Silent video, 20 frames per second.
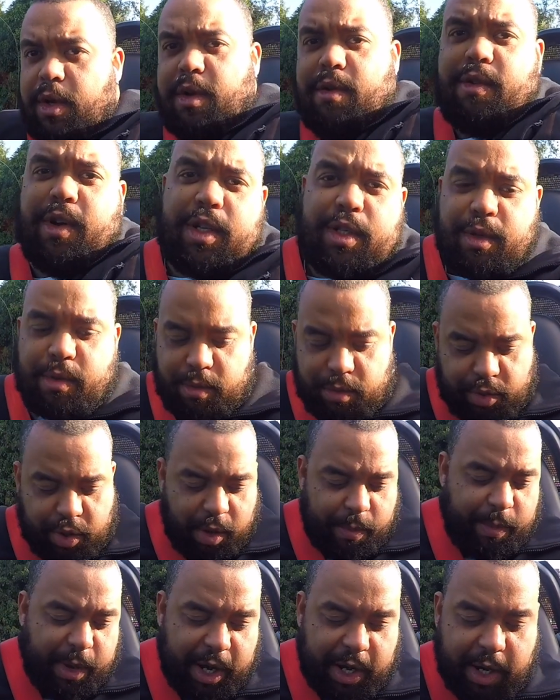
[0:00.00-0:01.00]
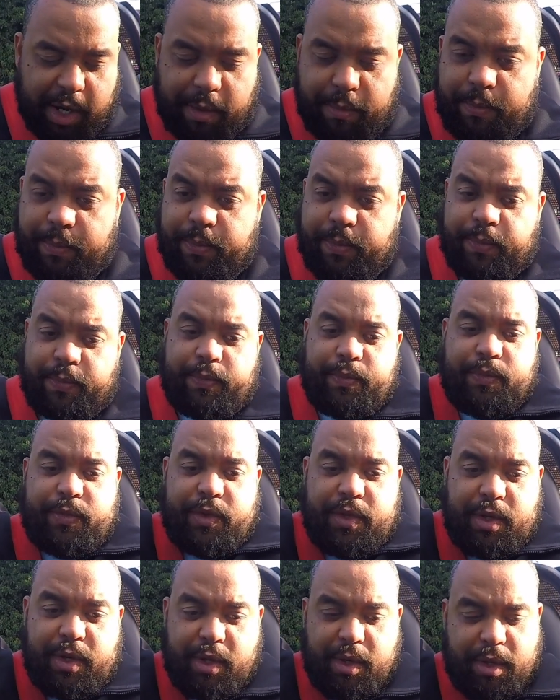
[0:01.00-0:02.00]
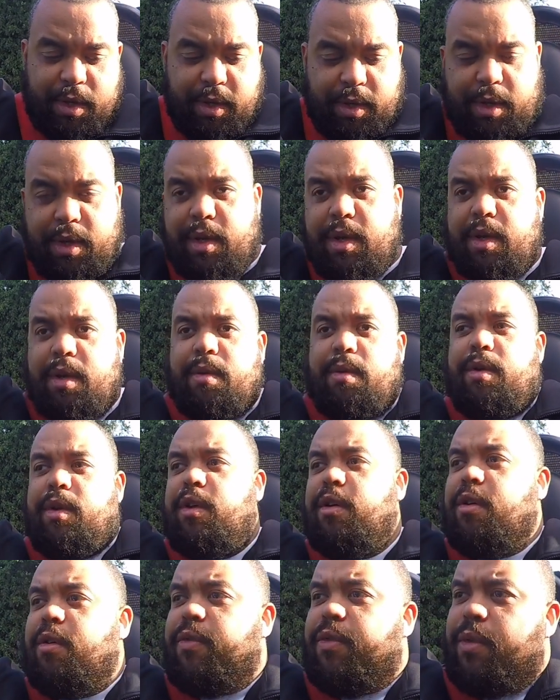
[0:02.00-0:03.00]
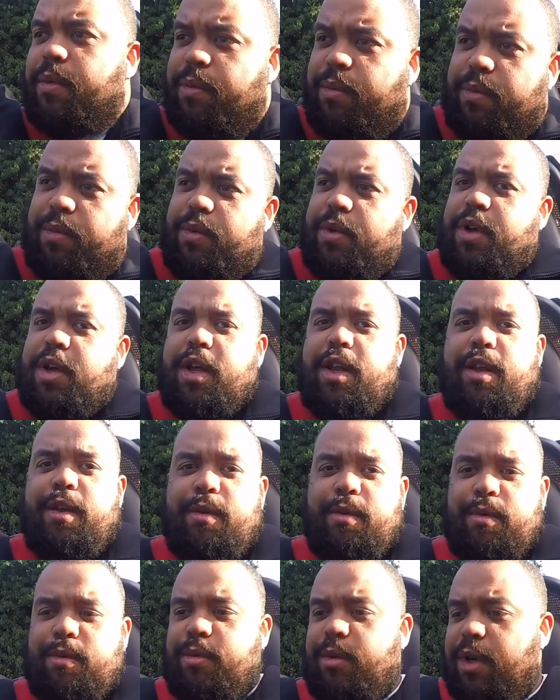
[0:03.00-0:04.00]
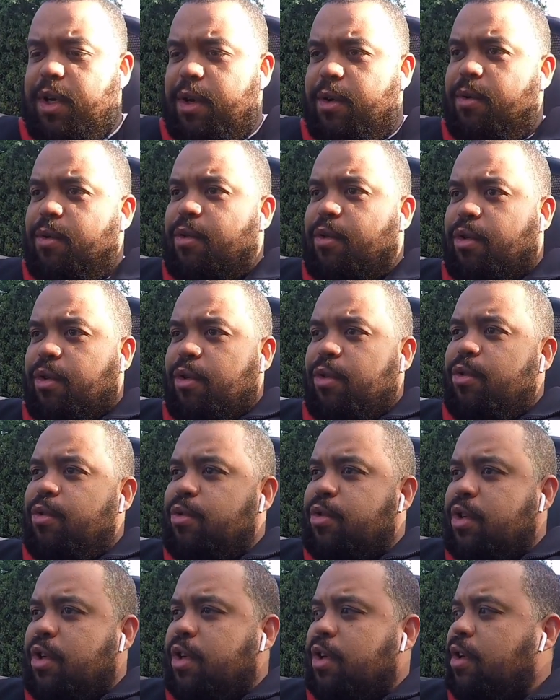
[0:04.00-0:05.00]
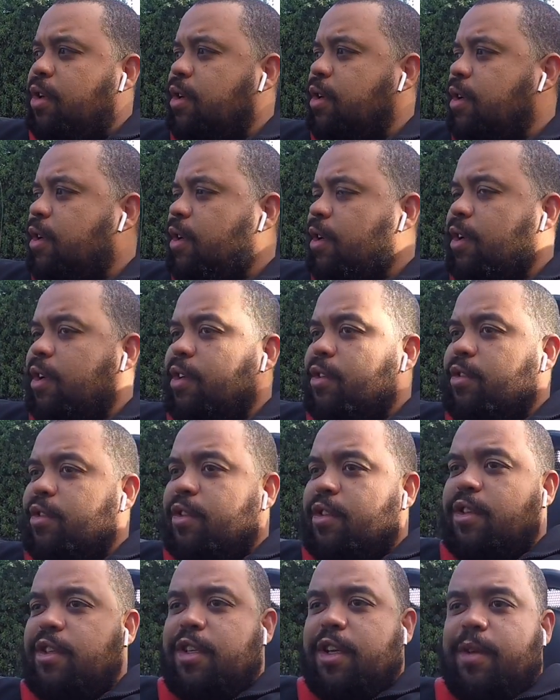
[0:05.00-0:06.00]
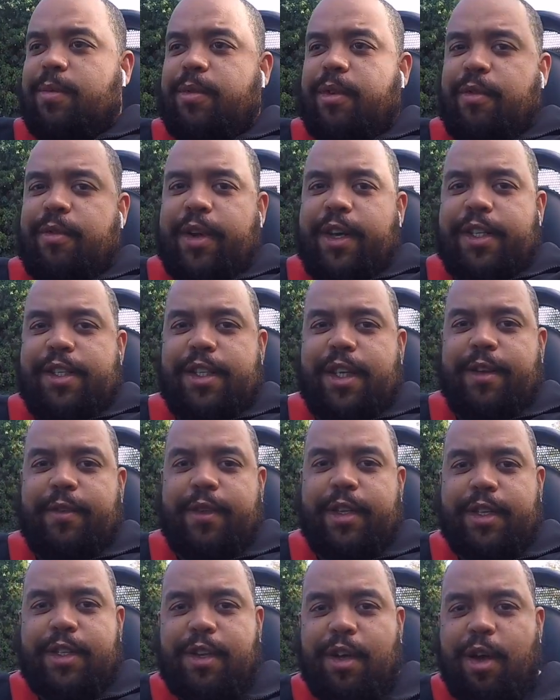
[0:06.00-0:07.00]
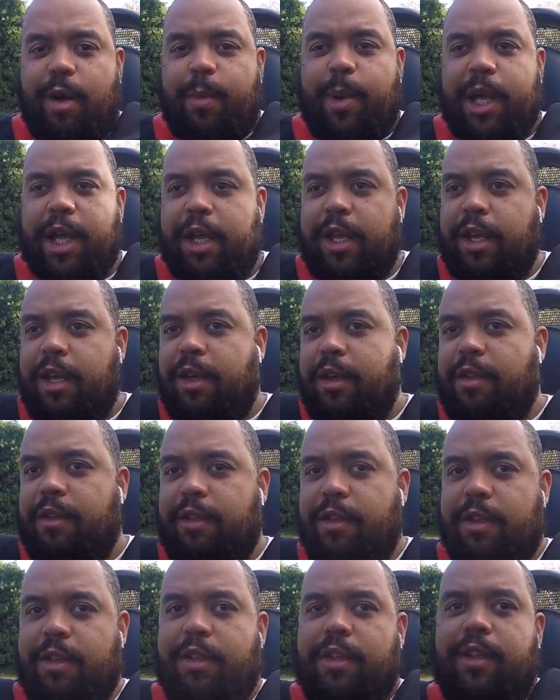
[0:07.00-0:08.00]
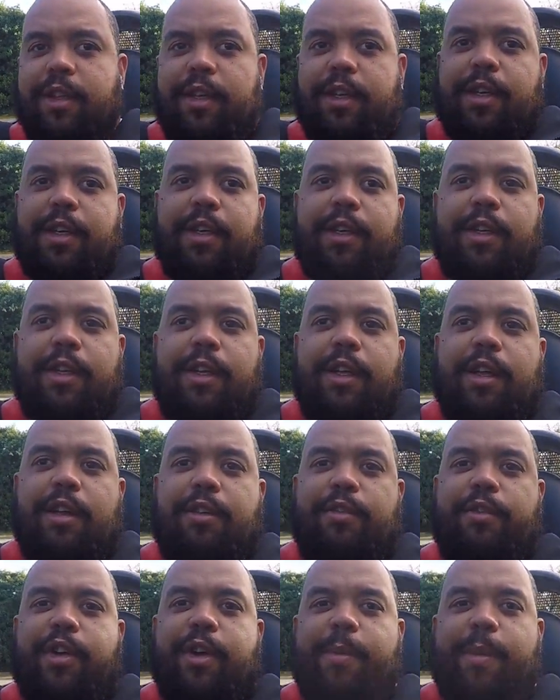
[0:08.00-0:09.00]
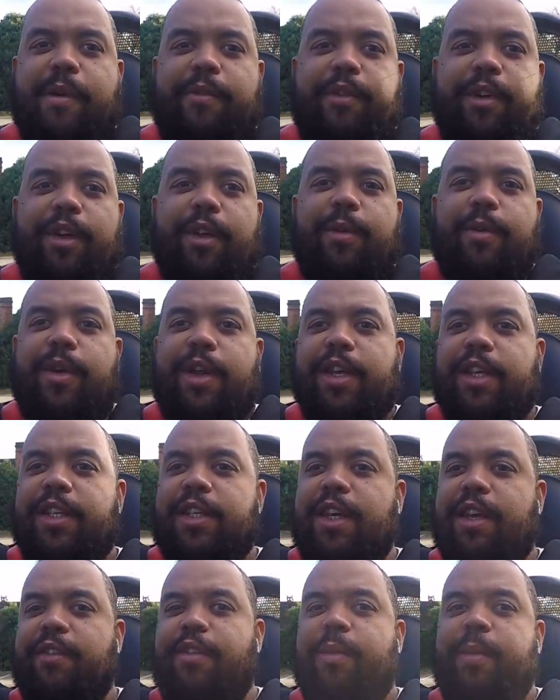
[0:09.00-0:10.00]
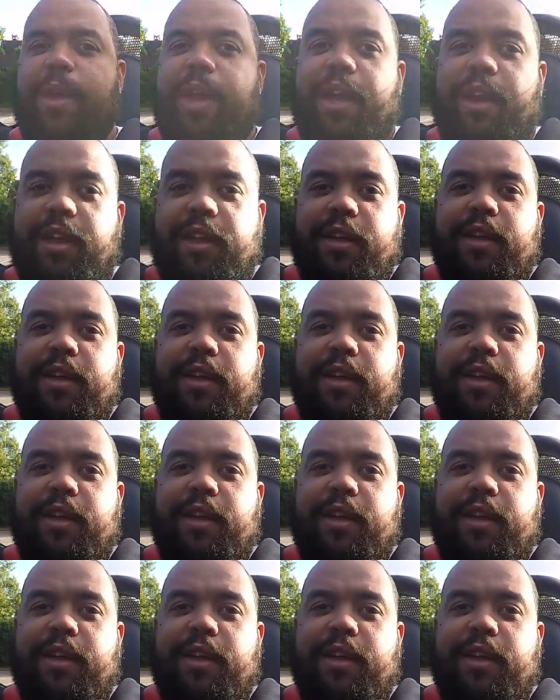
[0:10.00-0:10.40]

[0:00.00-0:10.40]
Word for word: right so we'll jump back in we're gonna go for a little little cruise because i'm not ready to give this car back yet i don't think i'm ever gonna be ready to give it back